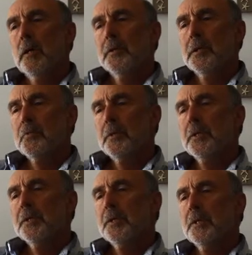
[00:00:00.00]
and that's
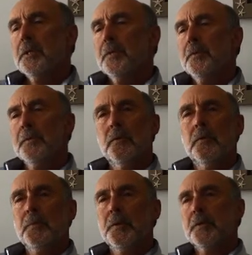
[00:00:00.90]
why I say, as a
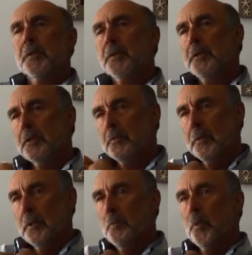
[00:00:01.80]
therapist, I think it's
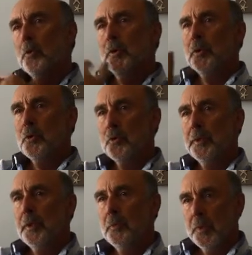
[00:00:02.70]
really important to
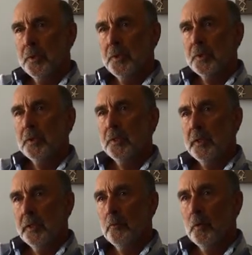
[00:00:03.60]
join the person in
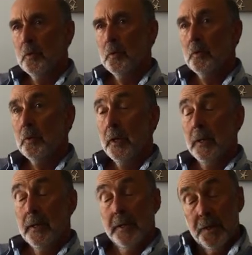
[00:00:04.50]
their world
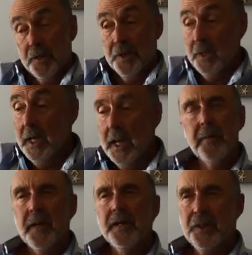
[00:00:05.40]
see
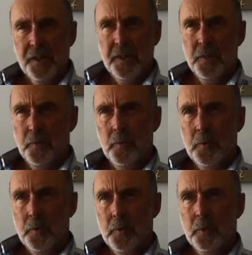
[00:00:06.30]
how they see the
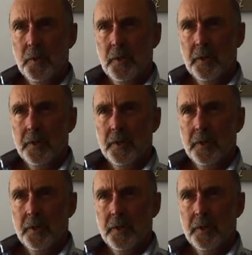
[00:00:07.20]
world,